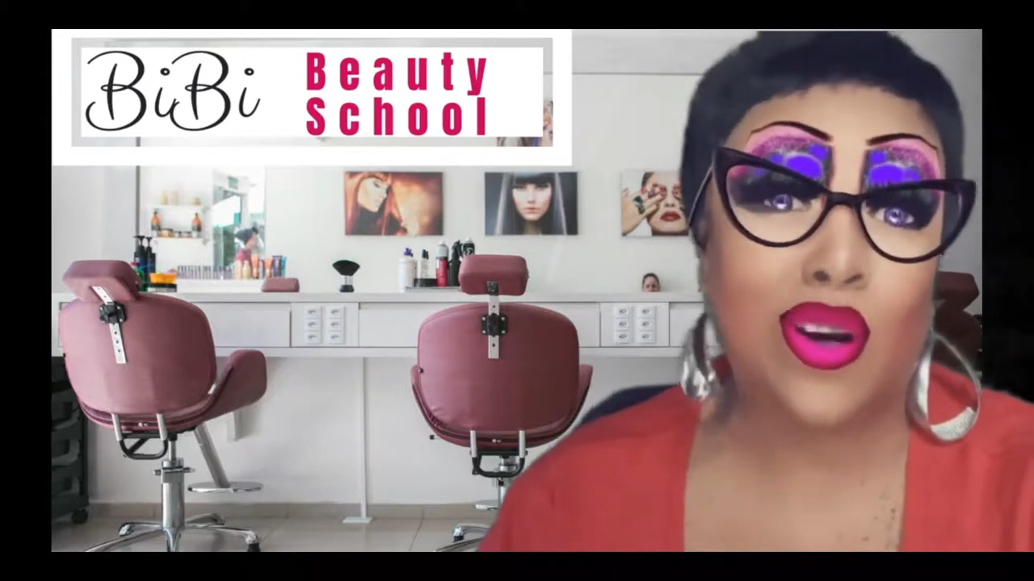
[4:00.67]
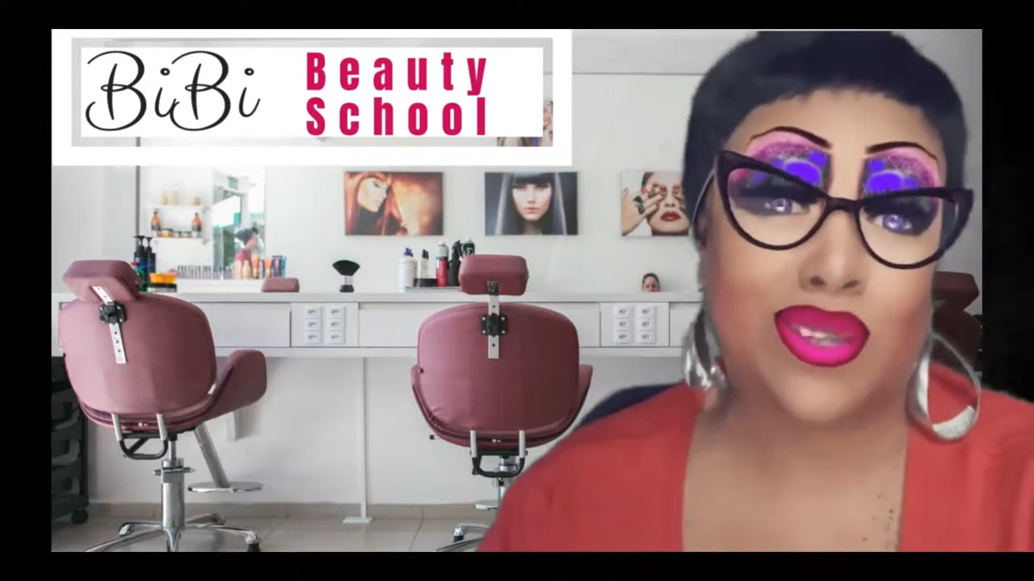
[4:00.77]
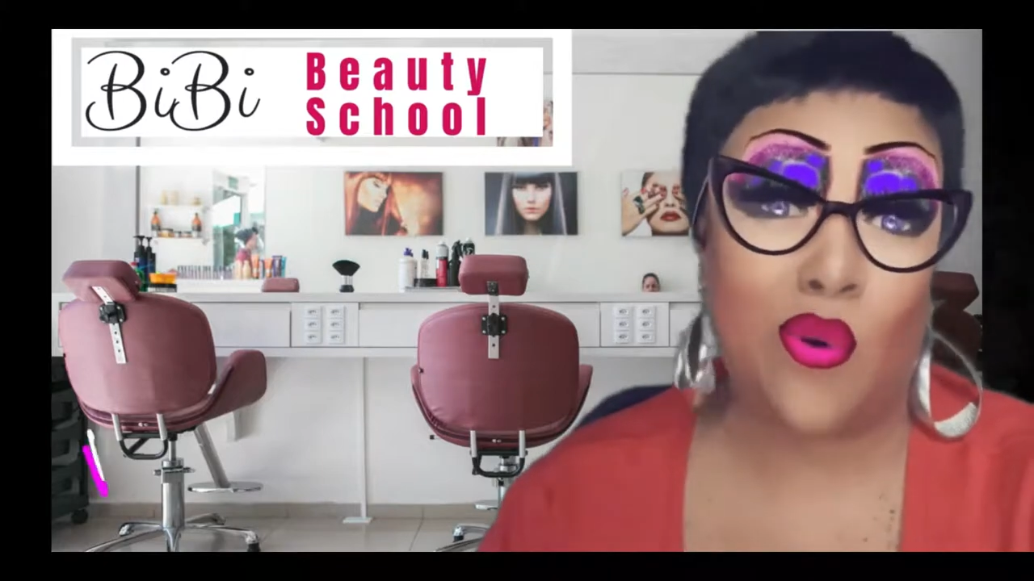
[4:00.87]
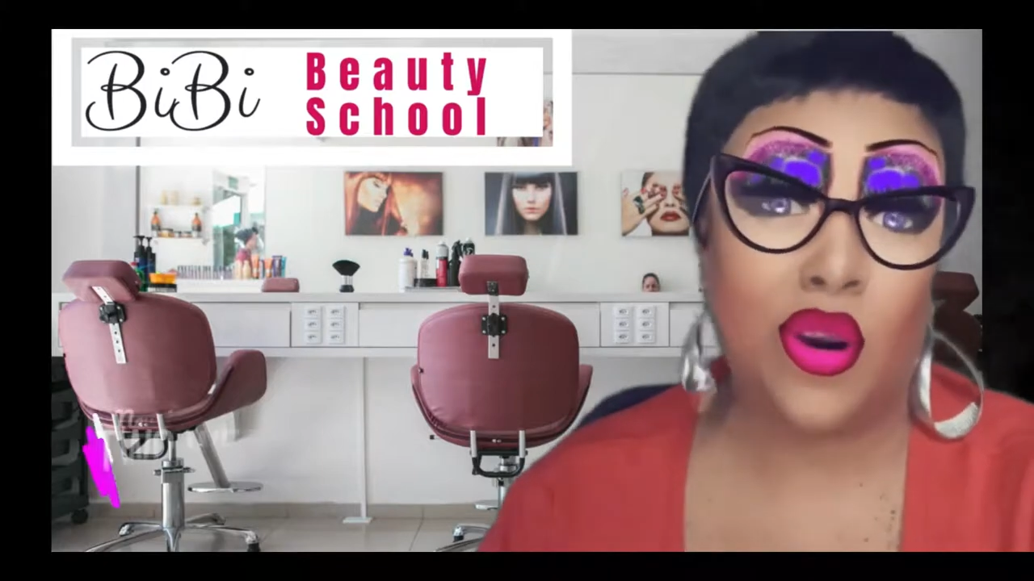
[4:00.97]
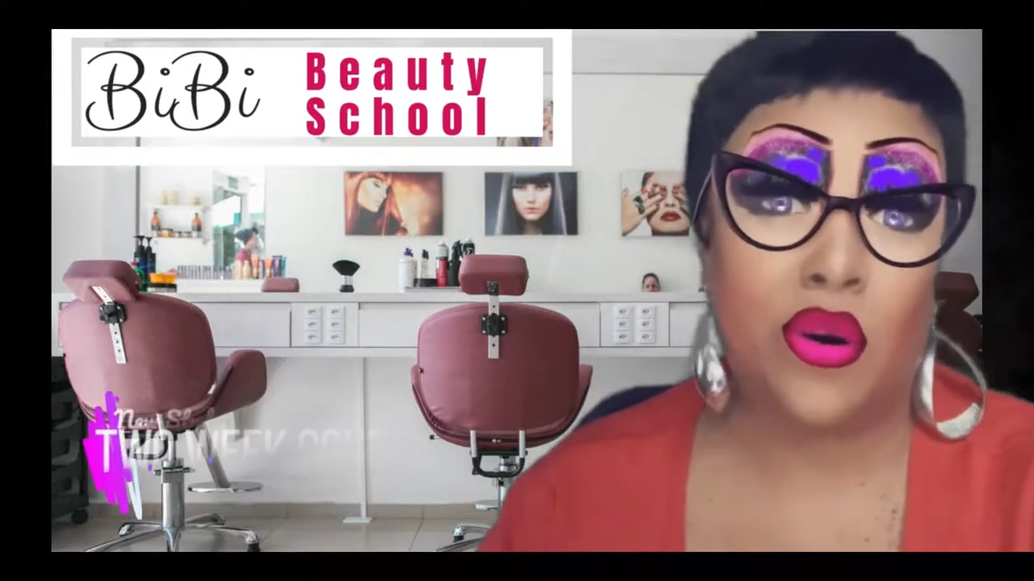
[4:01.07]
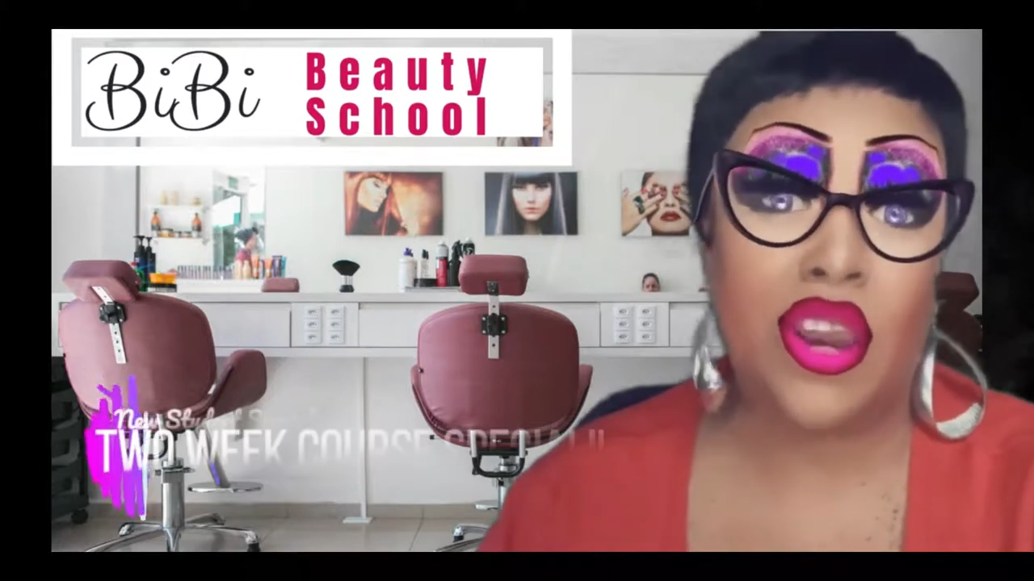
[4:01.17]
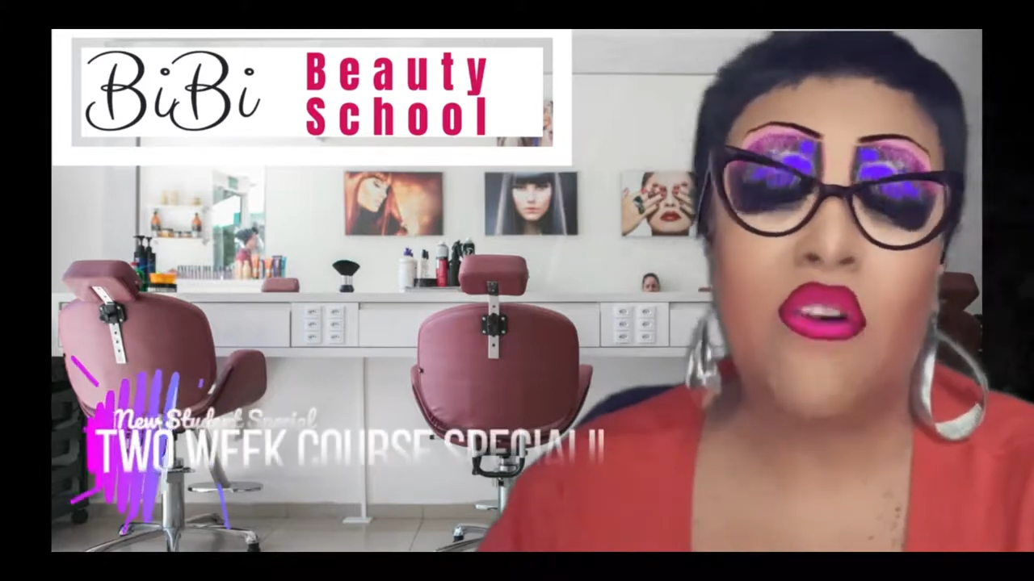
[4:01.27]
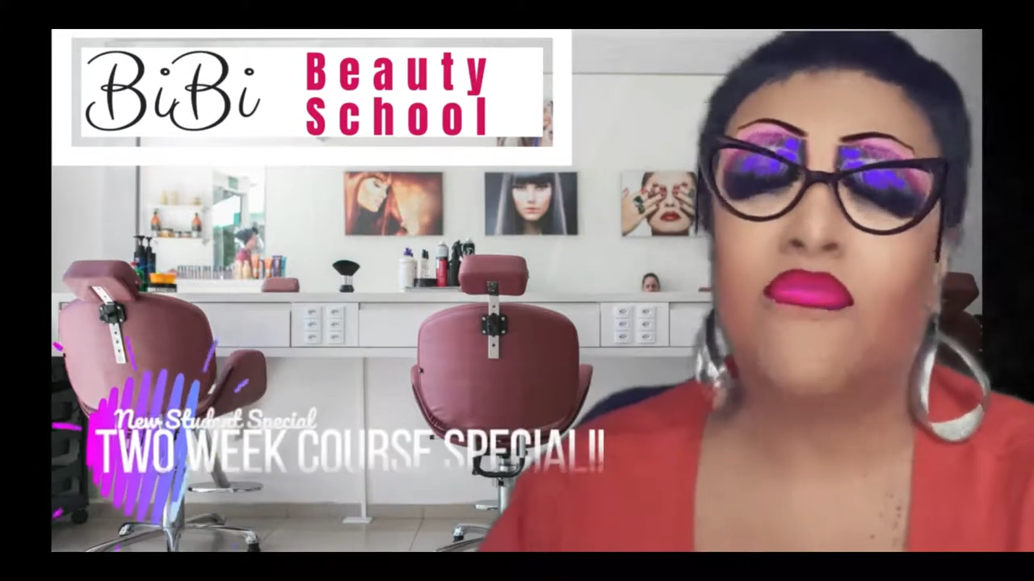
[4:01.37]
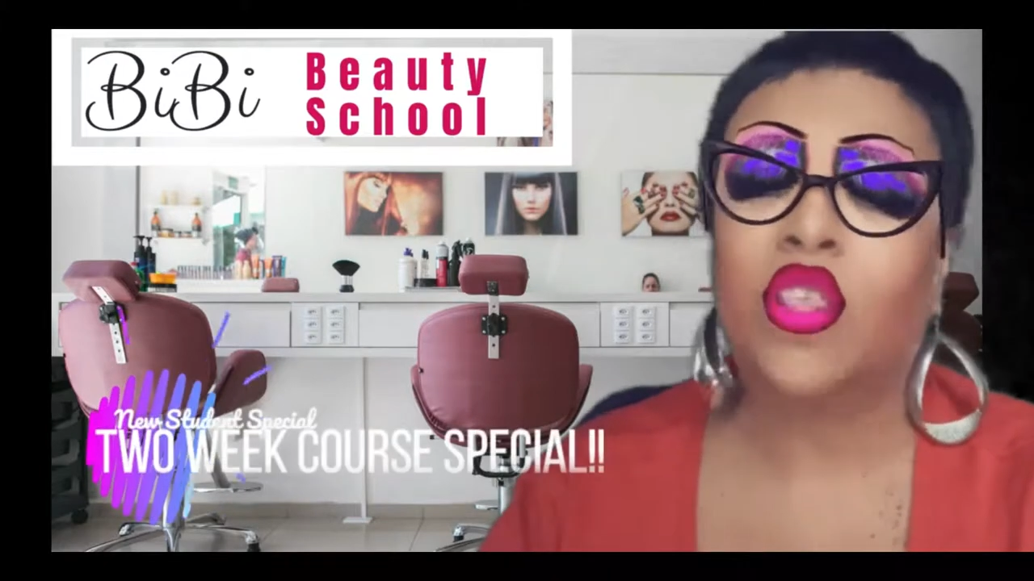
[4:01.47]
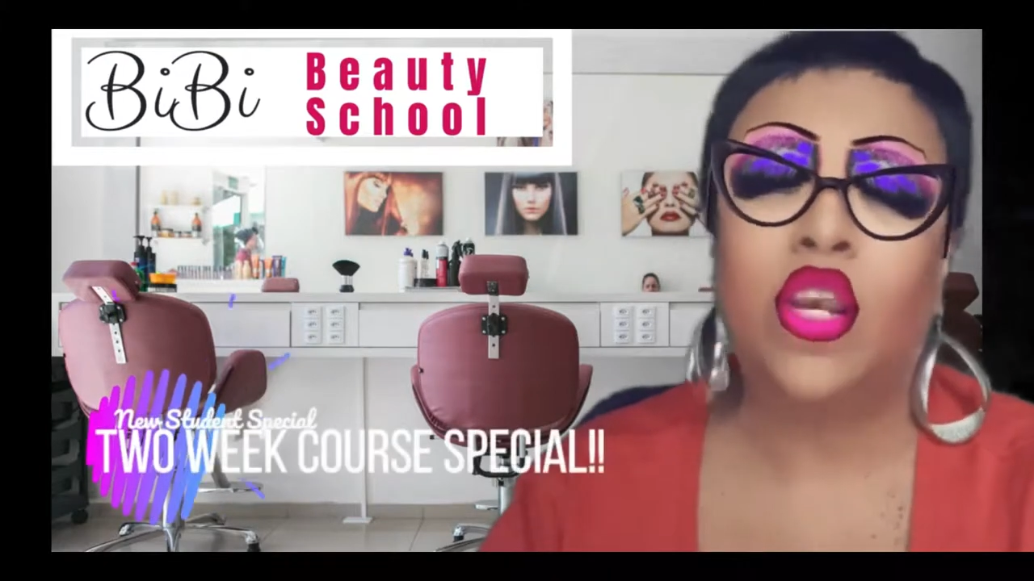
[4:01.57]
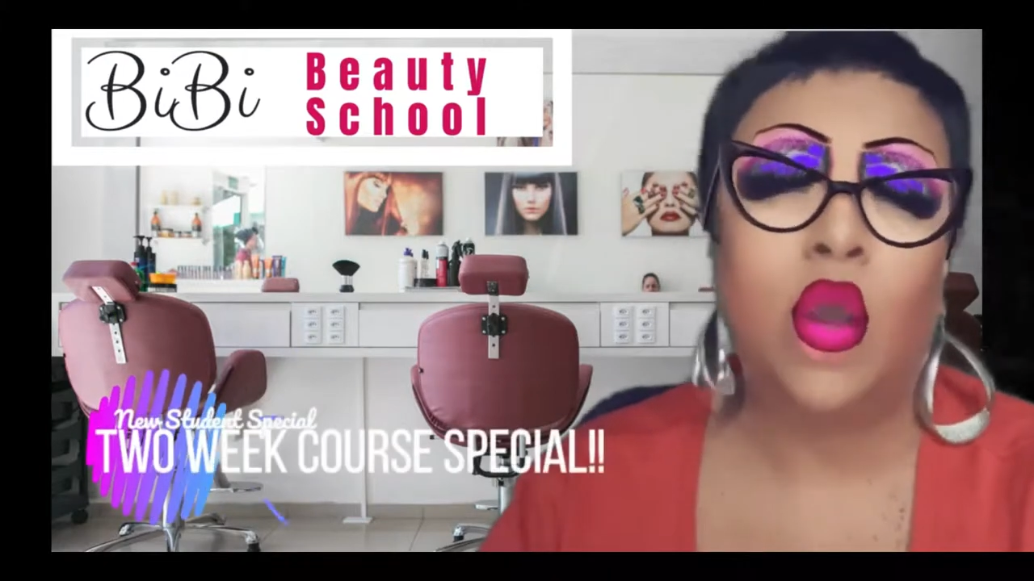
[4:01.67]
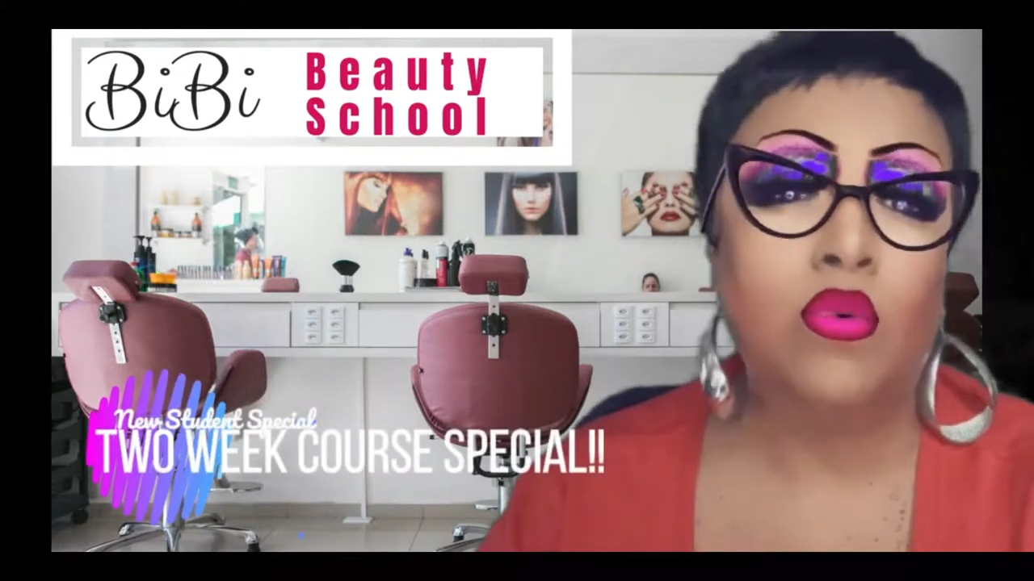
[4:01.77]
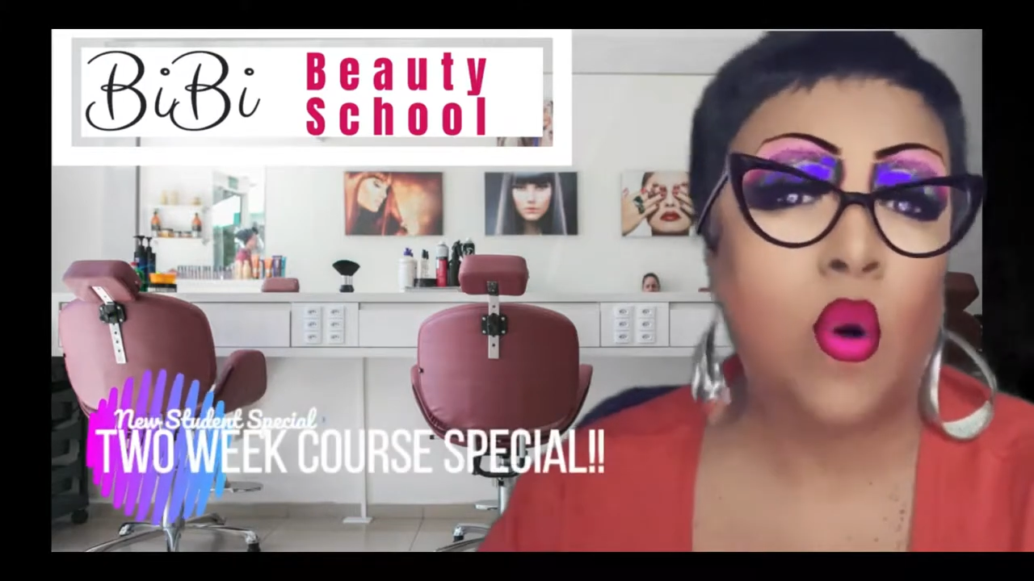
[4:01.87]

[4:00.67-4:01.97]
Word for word: course going on now for the low,